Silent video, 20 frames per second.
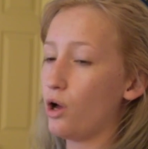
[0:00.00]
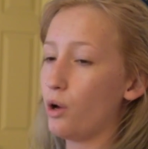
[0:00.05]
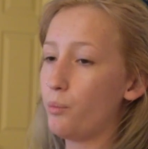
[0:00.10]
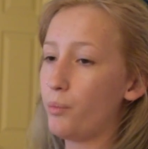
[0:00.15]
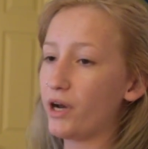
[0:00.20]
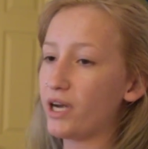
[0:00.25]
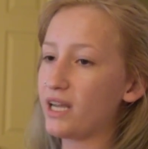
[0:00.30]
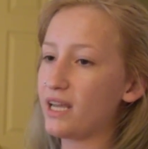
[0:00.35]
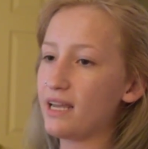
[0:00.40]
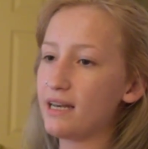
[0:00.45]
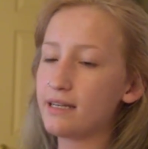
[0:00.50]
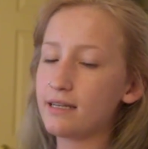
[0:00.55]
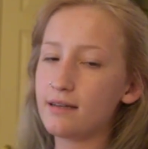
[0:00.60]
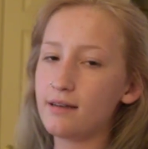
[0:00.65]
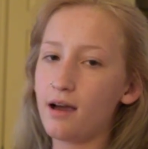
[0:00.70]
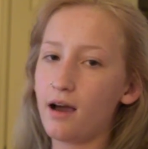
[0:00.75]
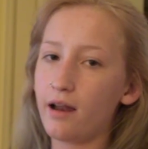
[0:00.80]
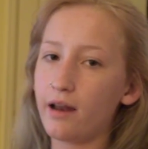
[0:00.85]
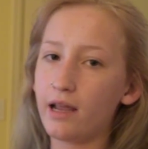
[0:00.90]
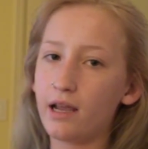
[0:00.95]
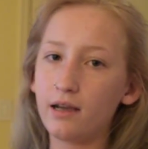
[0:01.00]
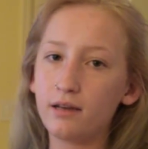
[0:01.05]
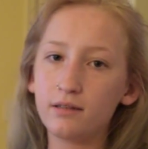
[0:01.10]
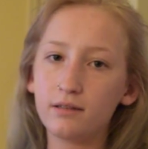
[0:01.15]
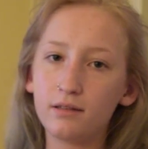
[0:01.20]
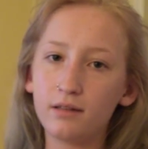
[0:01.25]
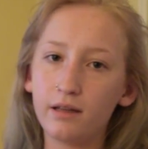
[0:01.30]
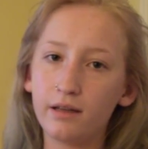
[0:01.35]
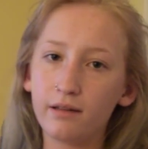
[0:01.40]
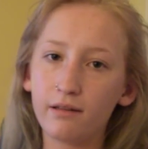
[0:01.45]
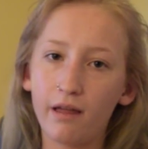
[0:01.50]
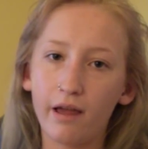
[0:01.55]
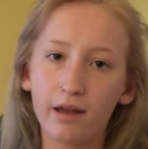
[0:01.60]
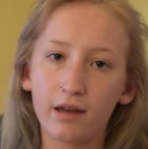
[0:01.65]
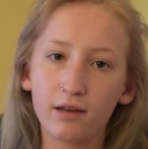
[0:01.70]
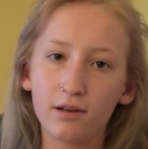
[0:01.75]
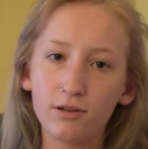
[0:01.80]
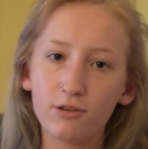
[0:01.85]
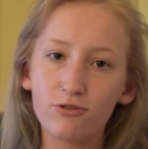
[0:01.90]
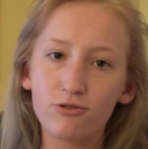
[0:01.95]
But he did not handle it like
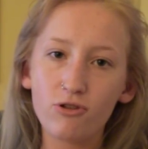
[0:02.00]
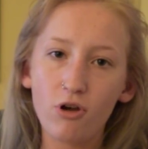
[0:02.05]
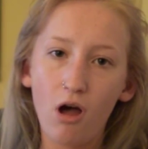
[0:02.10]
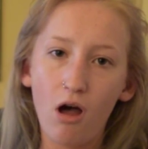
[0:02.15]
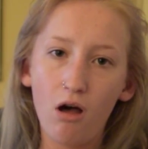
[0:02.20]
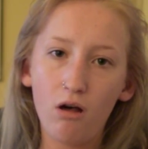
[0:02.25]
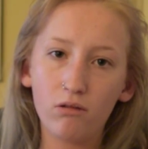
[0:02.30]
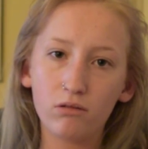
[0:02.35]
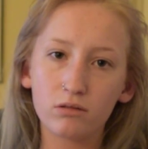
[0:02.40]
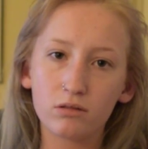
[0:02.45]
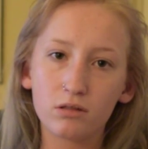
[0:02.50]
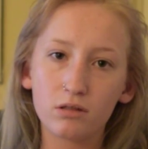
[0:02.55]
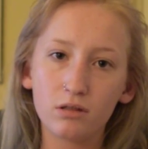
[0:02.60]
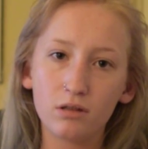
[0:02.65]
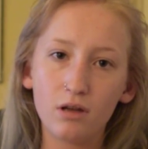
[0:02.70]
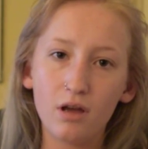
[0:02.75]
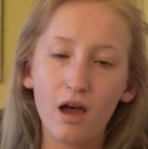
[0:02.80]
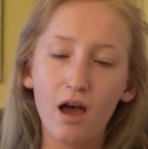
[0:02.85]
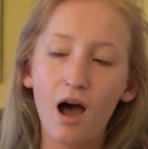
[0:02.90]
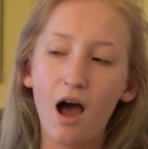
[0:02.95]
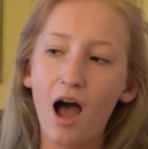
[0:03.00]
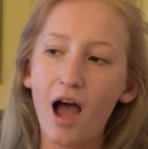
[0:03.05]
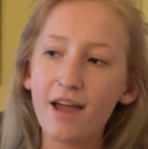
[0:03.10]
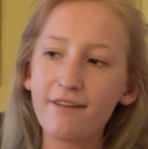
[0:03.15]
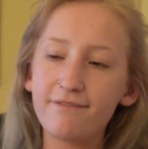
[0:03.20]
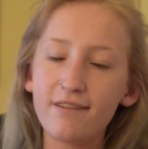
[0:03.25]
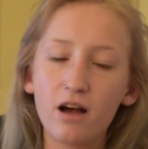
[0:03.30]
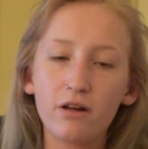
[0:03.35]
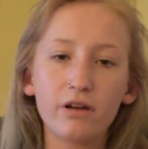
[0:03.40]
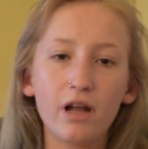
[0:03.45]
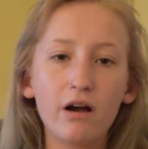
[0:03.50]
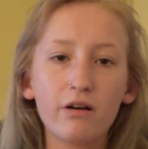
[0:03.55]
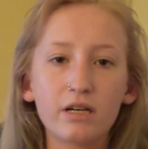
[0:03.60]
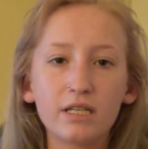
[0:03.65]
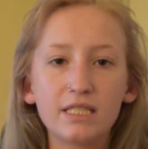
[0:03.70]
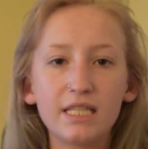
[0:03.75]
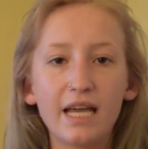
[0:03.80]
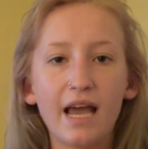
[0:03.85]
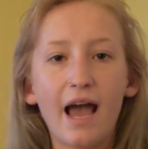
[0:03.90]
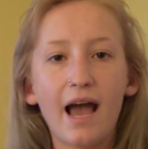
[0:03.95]
an adult. I found out
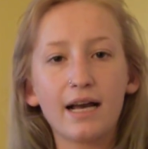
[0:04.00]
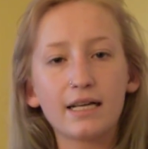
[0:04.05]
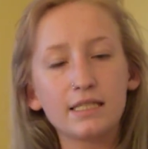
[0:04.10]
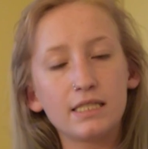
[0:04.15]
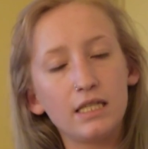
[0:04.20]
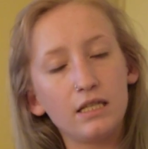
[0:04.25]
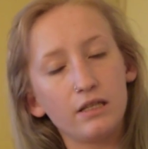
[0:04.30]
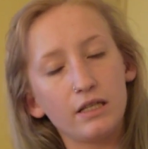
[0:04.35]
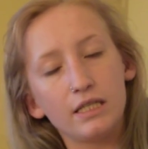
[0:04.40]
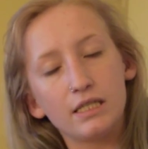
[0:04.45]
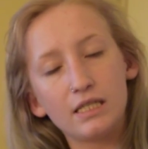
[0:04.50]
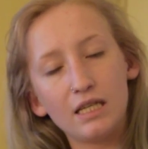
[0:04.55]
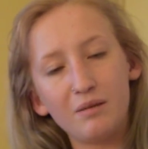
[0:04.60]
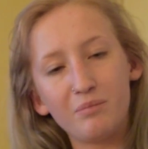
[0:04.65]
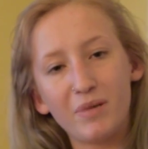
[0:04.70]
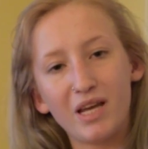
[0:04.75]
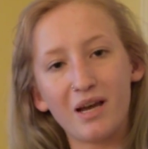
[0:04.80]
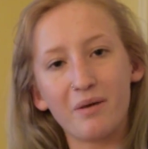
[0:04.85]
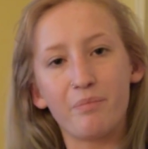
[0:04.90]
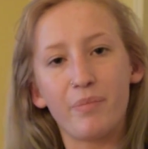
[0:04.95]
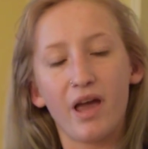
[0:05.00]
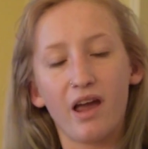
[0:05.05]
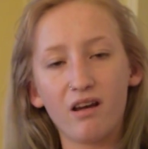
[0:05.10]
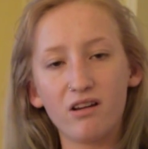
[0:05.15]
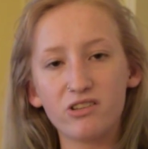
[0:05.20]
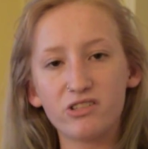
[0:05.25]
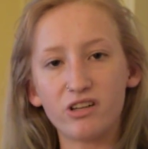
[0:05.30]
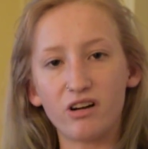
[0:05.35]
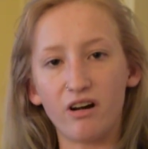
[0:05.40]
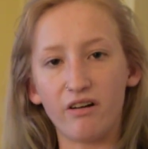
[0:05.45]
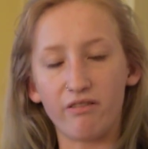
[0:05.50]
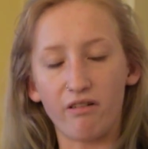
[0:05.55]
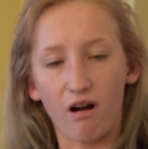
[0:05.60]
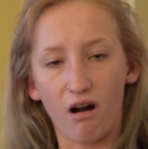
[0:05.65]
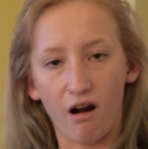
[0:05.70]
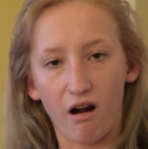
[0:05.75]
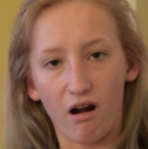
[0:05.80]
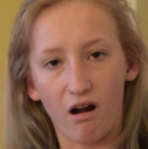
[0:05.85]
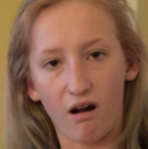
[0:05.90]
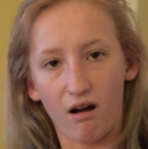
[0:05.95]
because he accidentally sent me a picture of
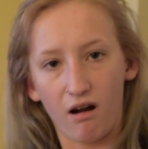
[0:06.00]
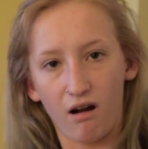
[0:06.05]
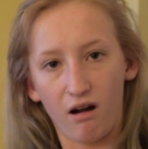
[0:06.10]
her.